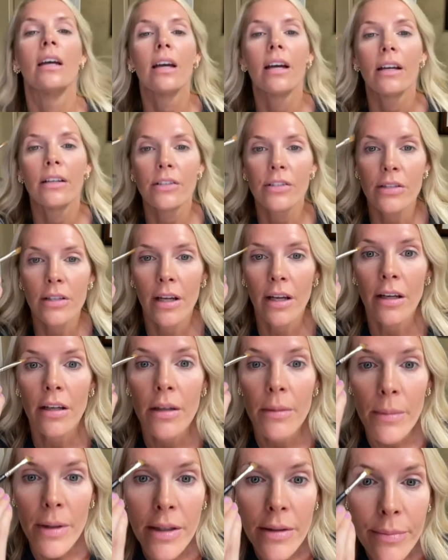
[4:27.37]
I just can't
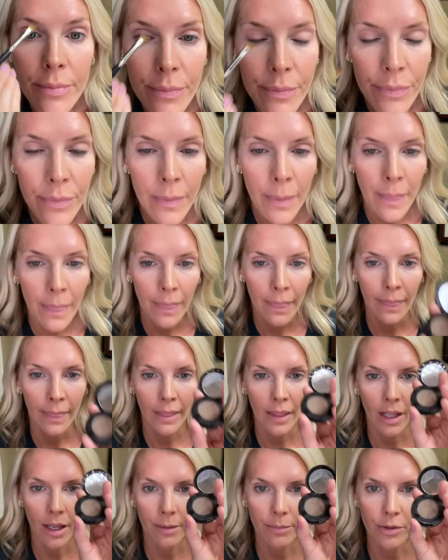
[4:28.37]
commit.
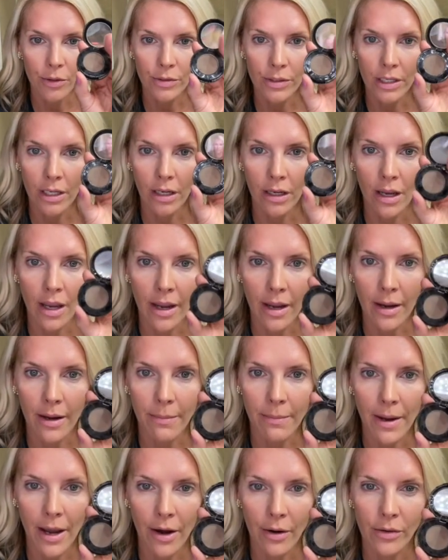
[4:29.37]
I'm using a
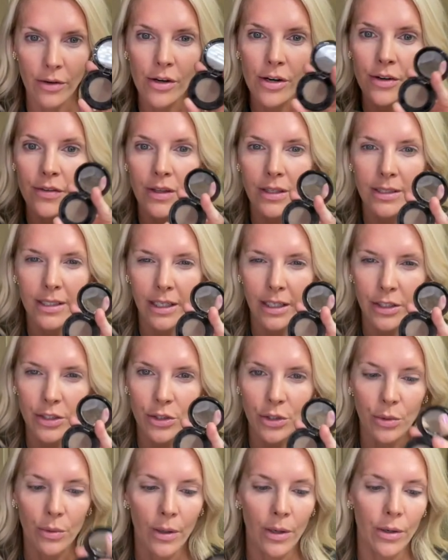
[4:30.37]
powder that's like a
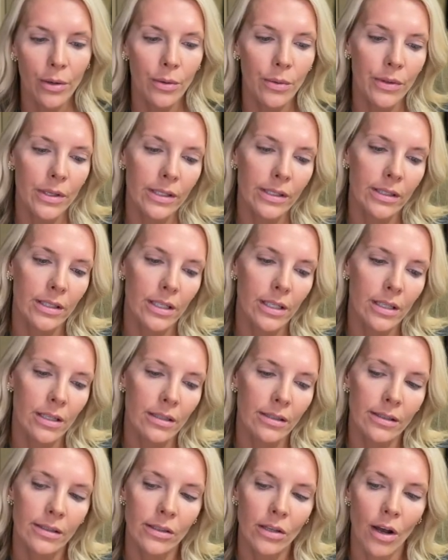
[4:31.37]
duo. This
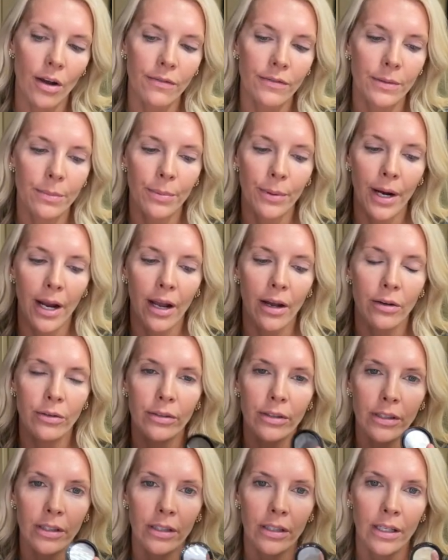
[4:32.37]
is soft
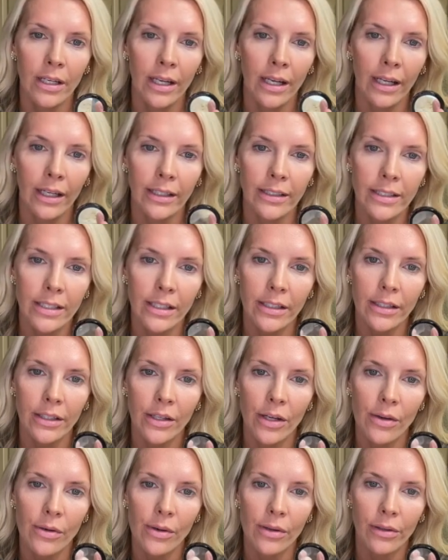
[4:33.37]
brown. I tend to
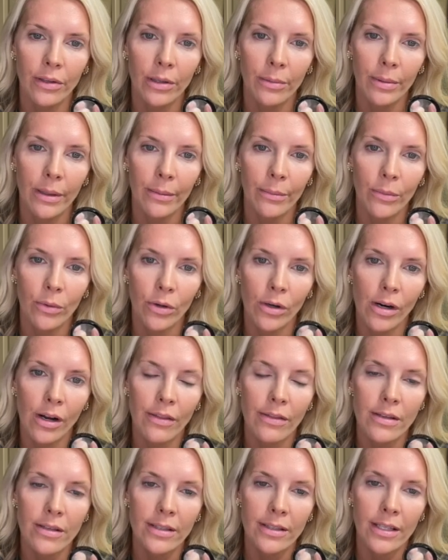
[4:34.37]
go a little bit more
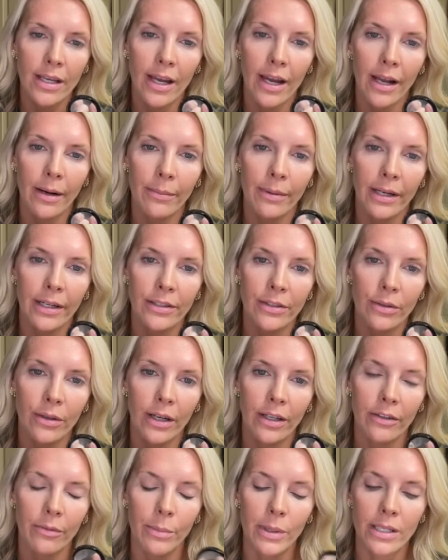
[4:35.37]
on this side, but I do
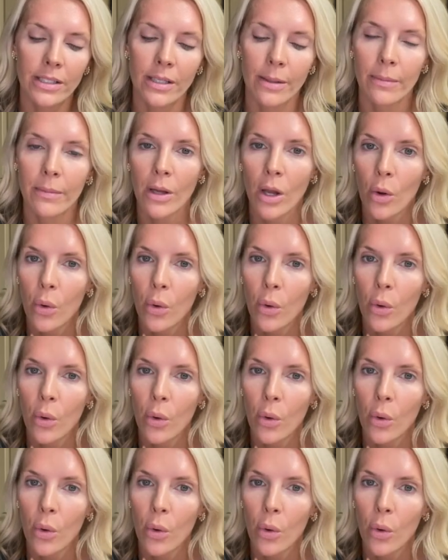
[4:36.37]
kind of mix them.